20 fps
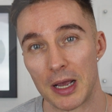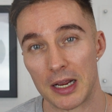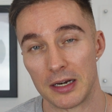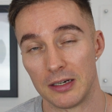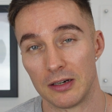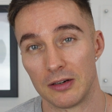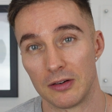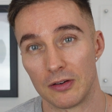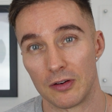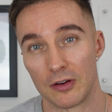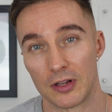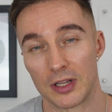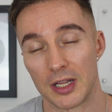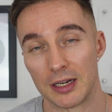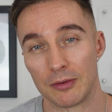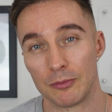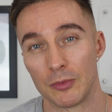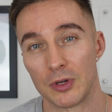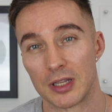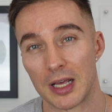main
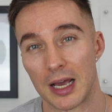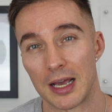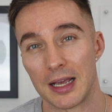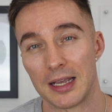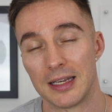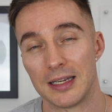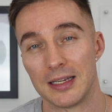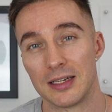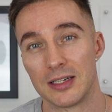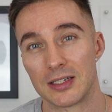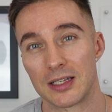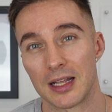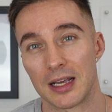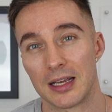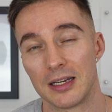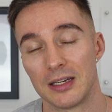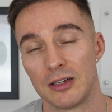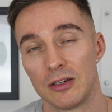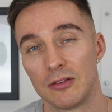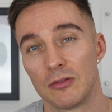thing with that is
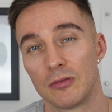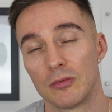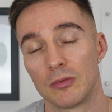they